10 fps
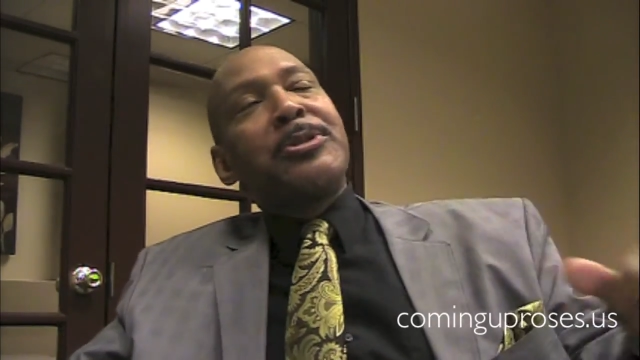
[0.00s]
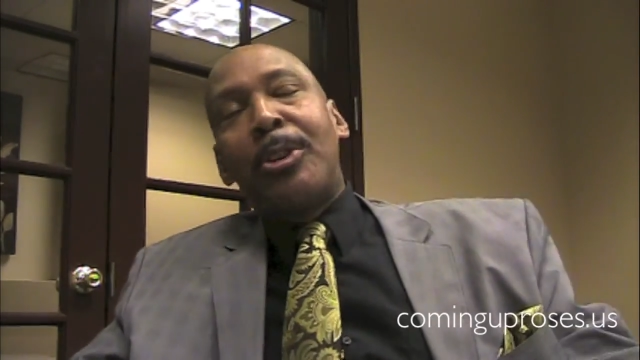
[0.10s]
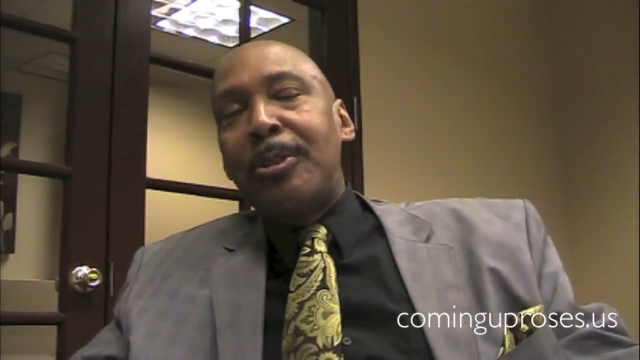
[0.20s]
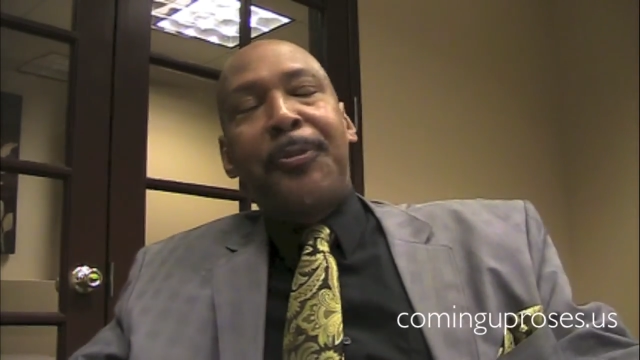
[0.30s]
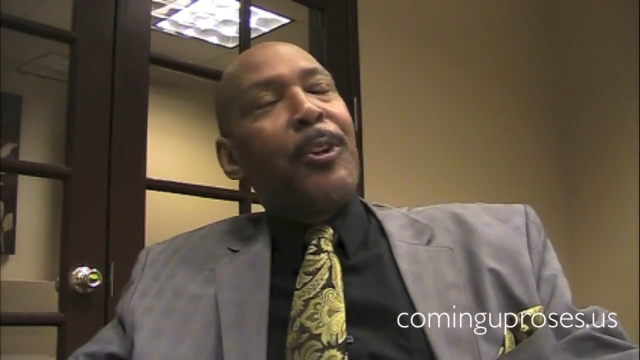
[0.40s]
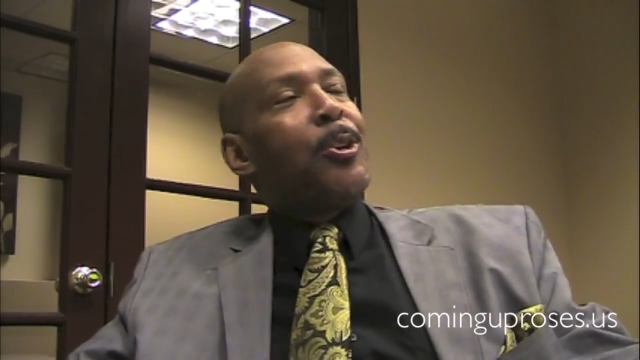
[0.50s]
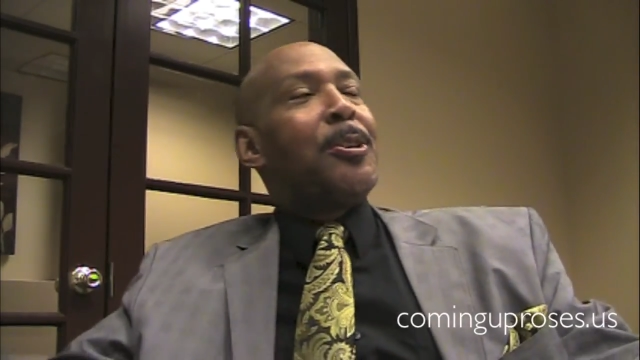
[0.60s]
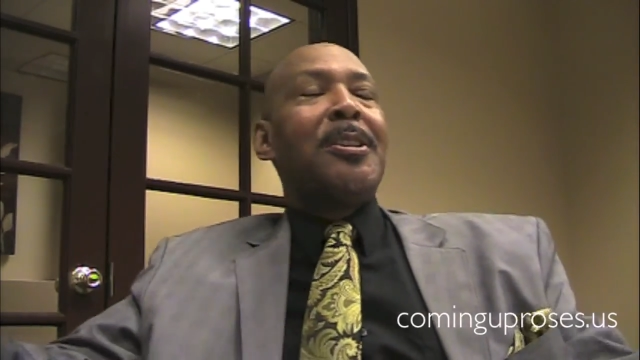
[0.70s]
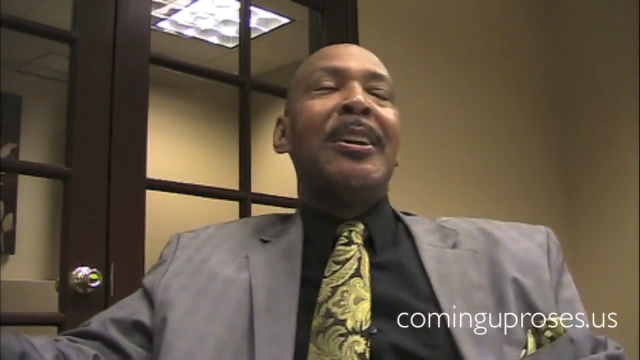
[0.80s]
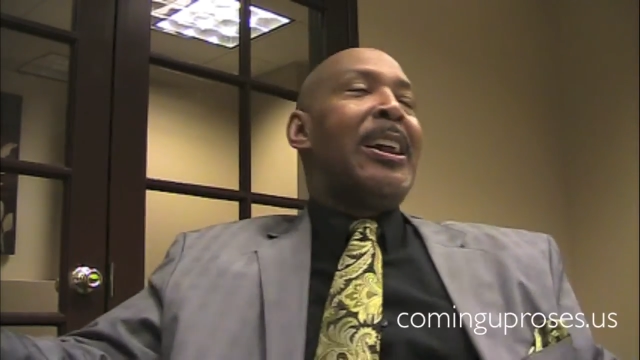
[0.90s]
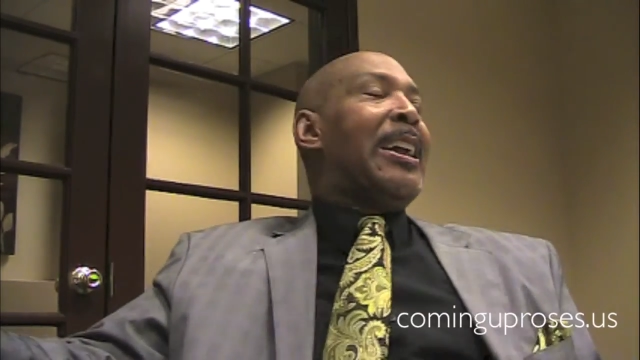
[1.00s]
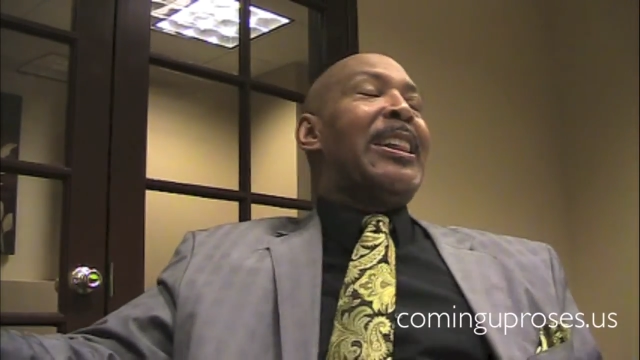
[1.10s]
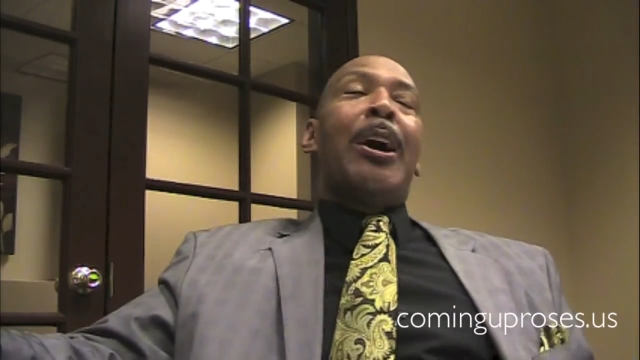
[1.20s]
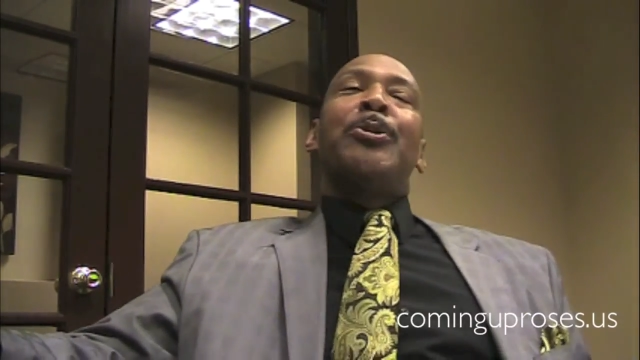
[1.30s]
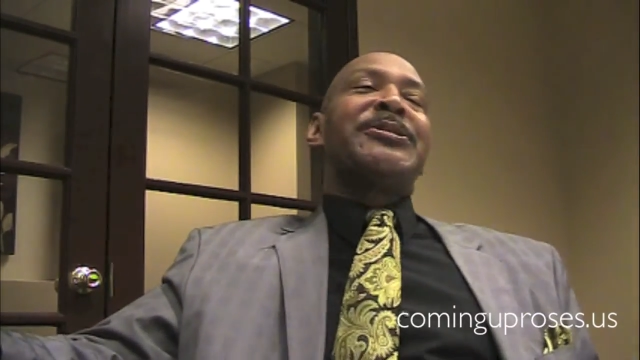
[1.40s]
was on the floor and
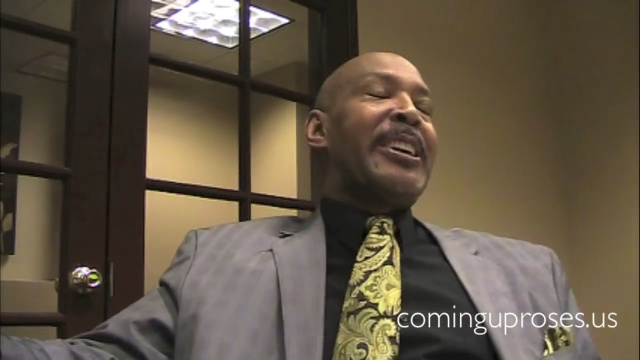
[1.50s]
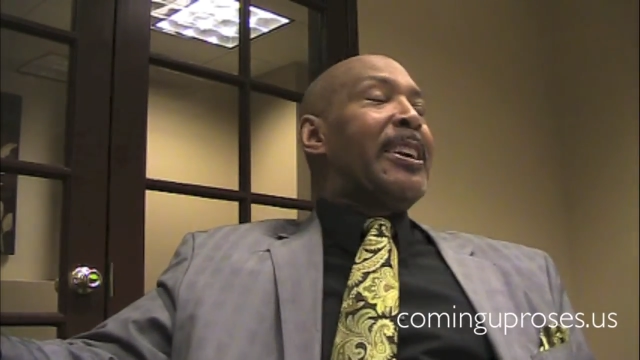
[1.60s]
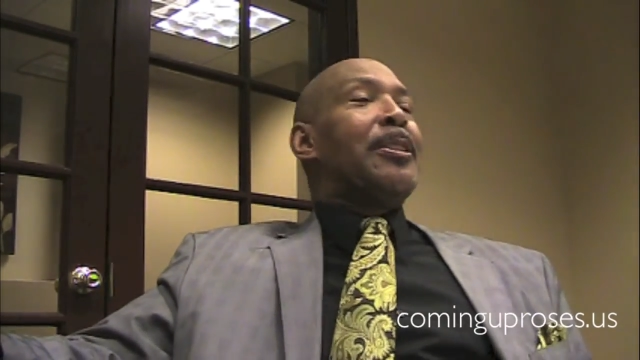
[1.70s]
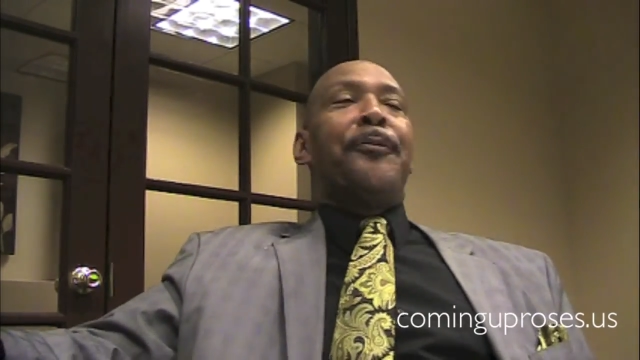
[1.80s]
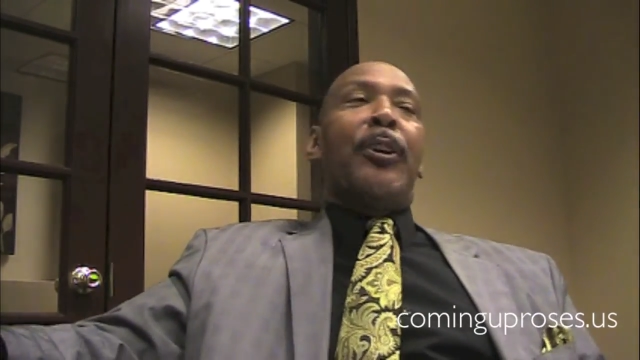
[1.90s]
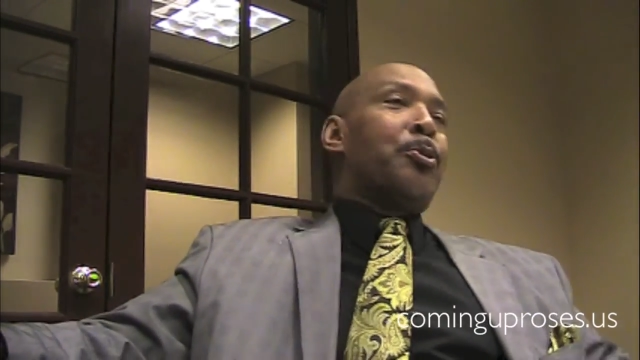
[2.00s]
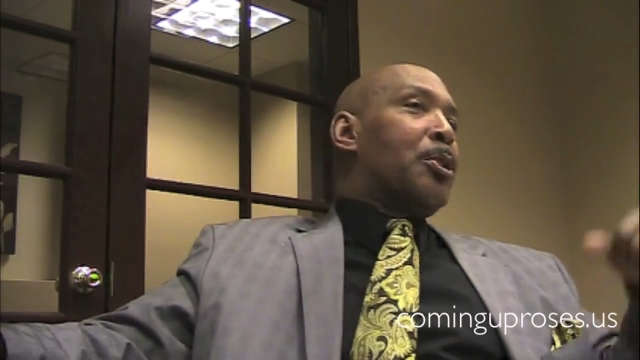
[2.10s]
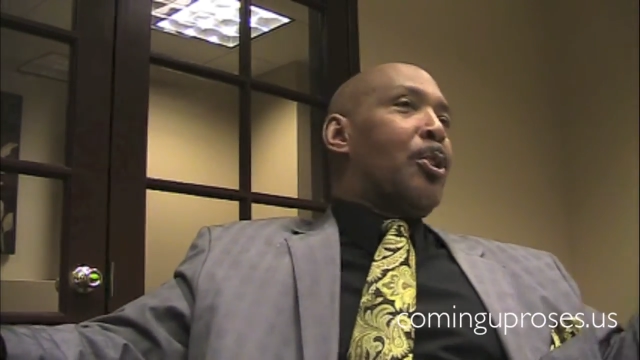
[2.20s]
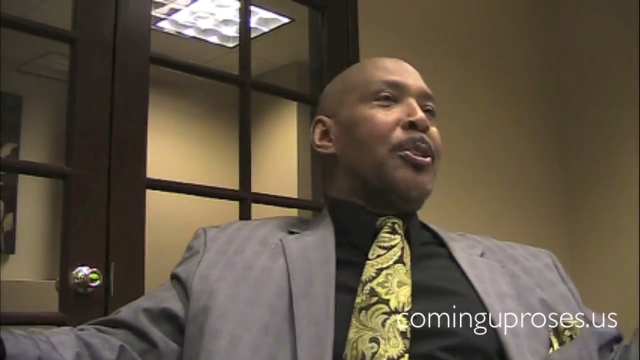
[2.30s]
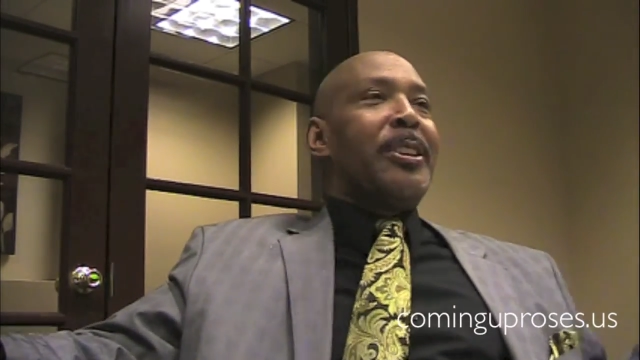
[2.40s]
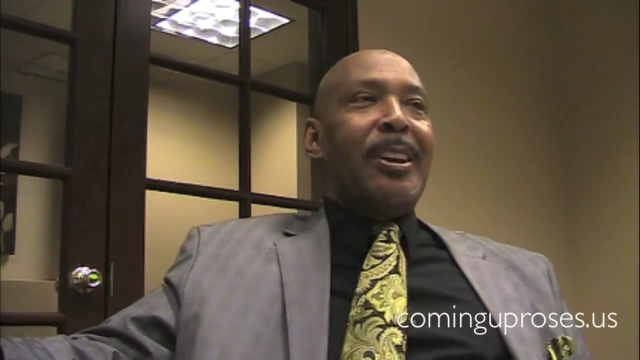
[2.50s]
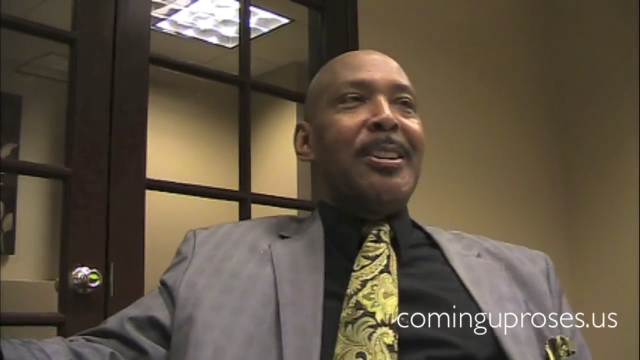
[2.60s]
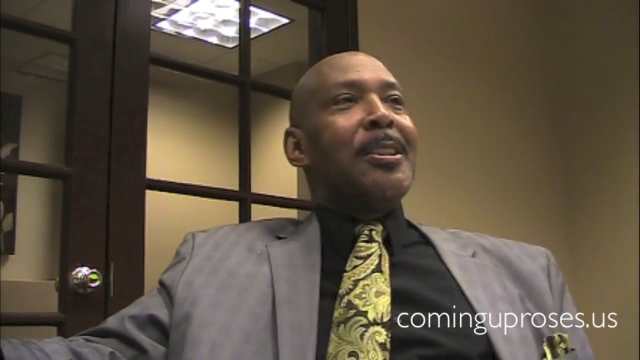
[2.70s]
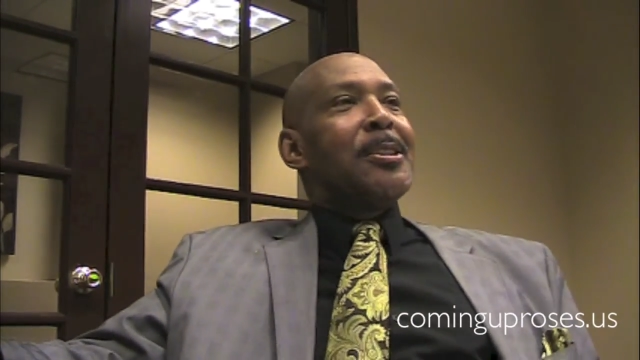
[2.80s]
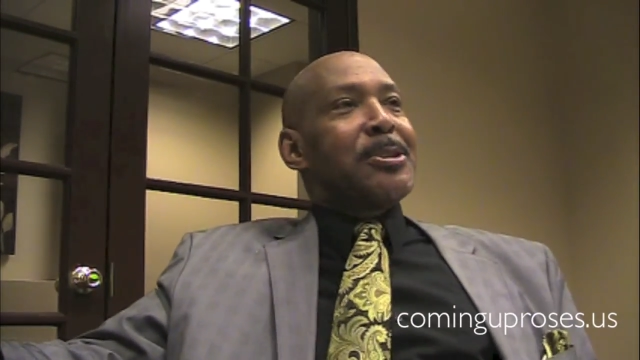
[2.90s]
I was singing, the folk were going in,